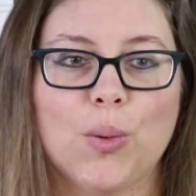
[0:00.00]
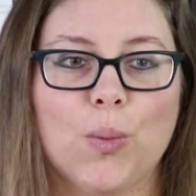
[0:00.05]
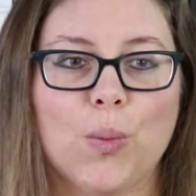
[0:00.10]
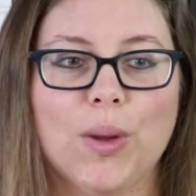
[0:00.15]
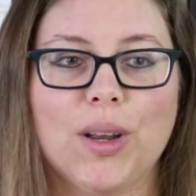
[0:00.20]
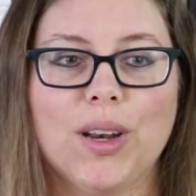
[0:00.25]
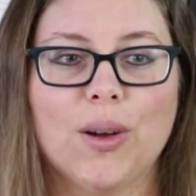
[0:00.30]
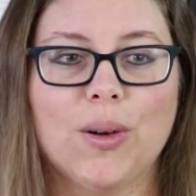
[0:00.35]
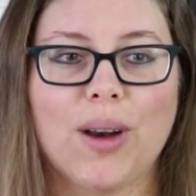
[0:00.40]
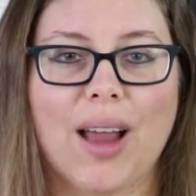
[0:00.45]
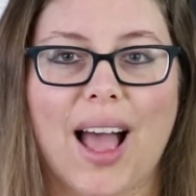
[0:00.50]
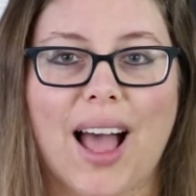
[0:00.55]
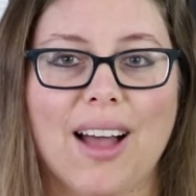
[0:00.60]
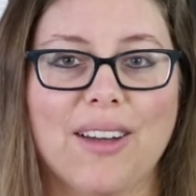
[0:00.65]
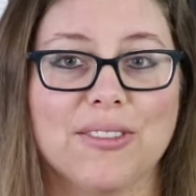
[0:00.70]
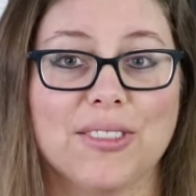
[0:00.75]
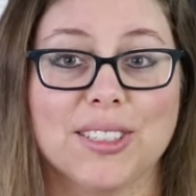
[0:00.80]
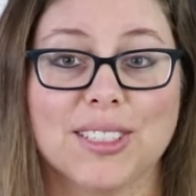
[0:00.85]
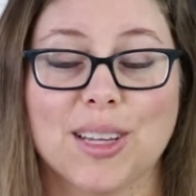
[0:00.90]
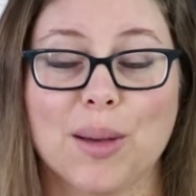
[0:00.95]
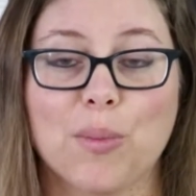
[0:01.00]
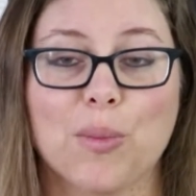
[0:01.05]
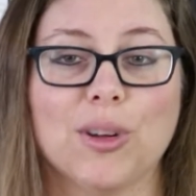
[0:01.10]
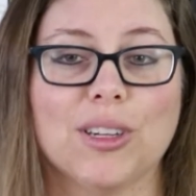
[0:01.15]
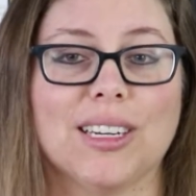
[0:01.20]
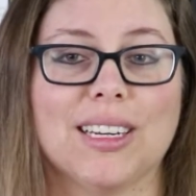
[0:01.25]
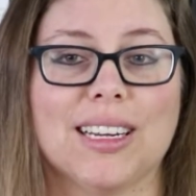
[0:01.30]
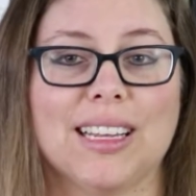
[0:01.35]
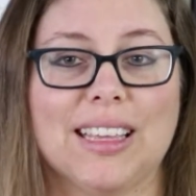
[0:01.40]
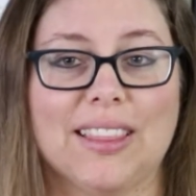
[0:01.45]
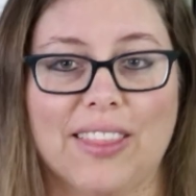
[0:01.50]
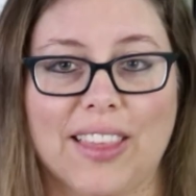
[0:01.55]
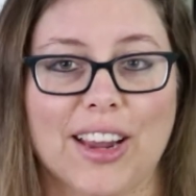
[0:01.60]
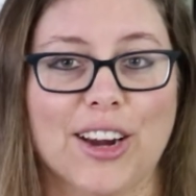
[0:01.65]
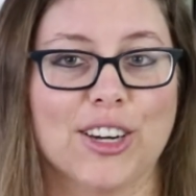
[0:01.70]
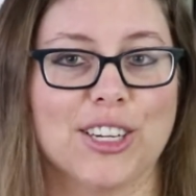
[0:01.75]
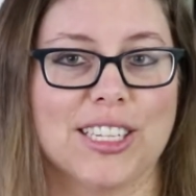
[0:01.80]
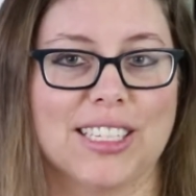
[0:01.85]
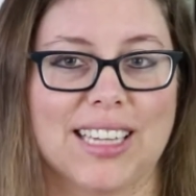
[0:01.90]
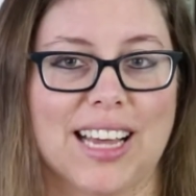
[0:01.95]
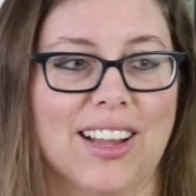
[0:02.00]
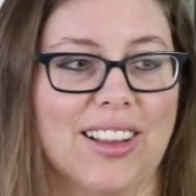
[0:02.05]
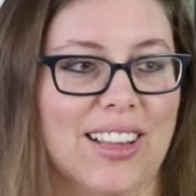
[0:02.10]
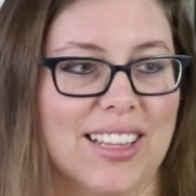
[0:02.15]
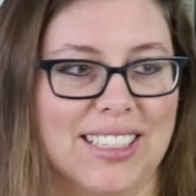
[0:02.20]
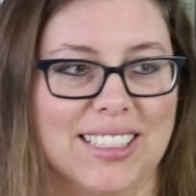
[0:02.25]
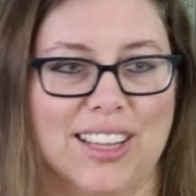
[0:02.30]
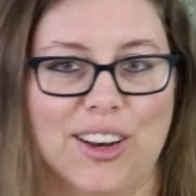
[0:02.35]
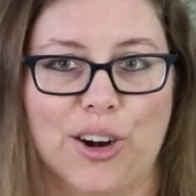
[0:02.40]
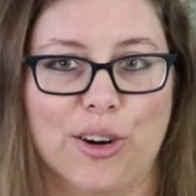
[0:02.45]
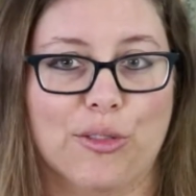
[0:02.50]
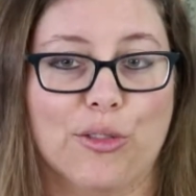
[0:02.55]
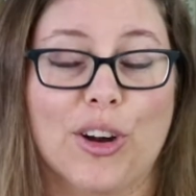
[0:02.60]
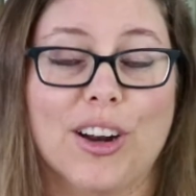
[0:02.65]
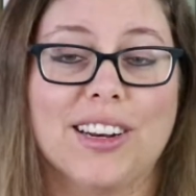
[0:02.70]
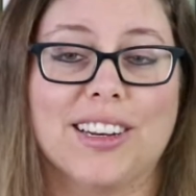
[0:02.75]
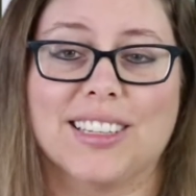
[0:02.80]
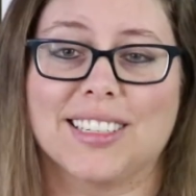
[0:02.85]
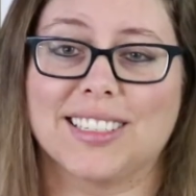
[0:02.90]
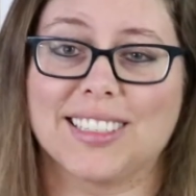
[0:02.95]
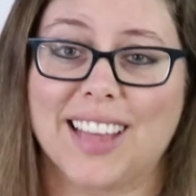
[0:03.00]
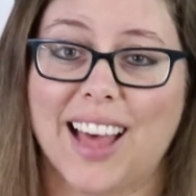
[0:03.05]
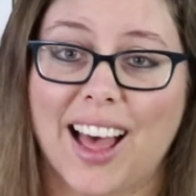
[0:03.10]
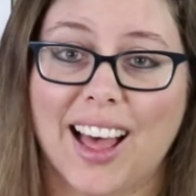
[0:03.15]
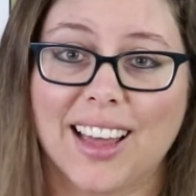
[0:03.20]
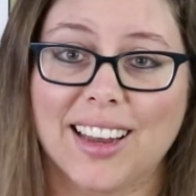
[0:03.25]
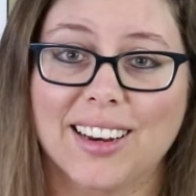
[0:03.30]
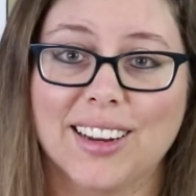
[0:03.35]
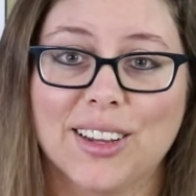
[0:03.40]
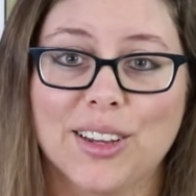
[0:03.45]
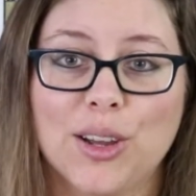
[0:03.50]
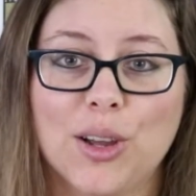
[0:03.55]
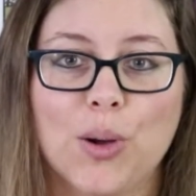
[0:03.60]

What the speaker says: We don't have someone there to tell us that our friend is sad.